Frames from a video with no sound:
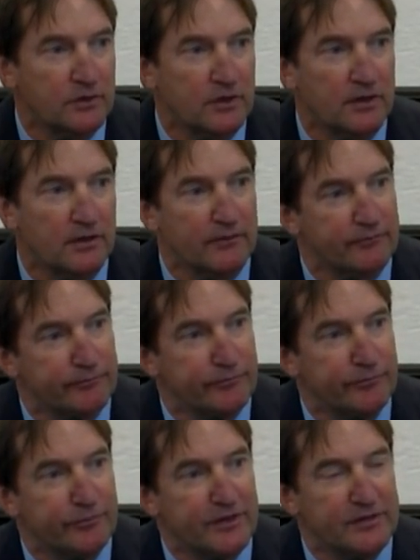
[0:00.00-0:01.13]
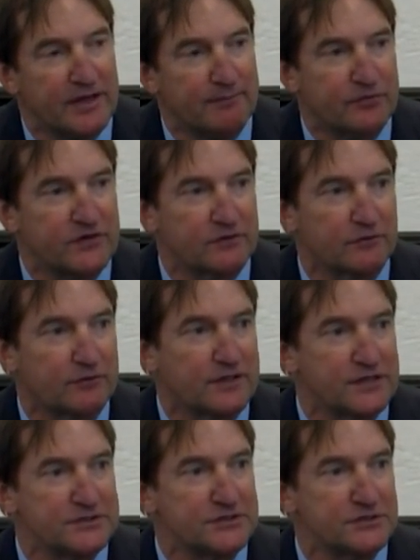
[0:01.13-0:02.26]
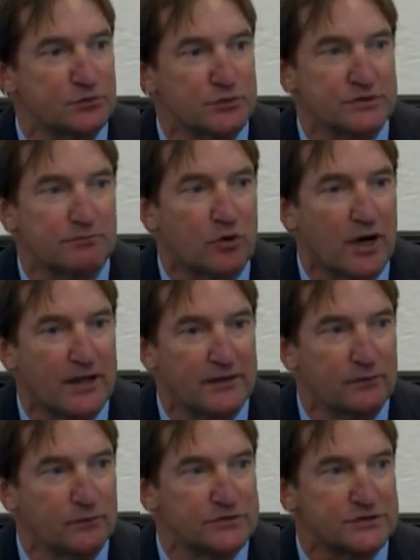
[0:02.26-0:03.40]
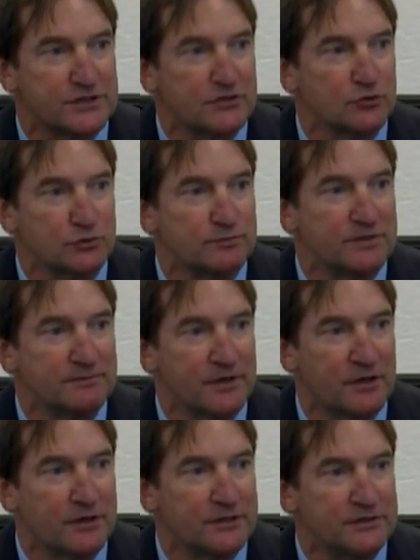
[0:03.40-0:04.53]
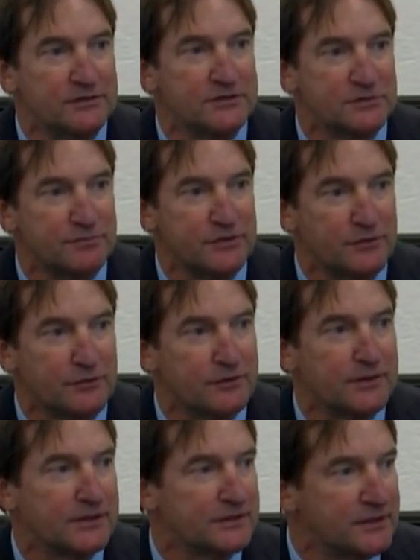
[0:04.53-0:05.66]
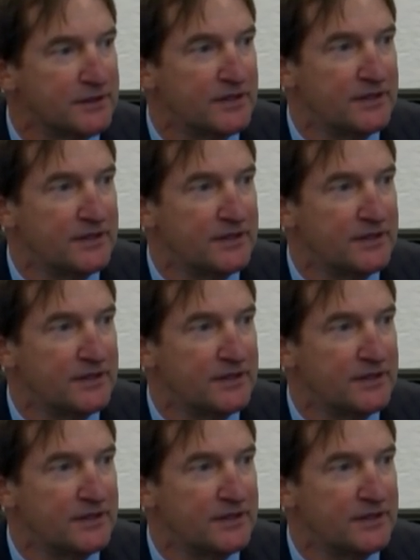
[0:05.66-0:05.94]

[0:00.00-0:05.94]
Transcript: Uh, in that particular case, this a bride that was scheduled to be married and disappeared, and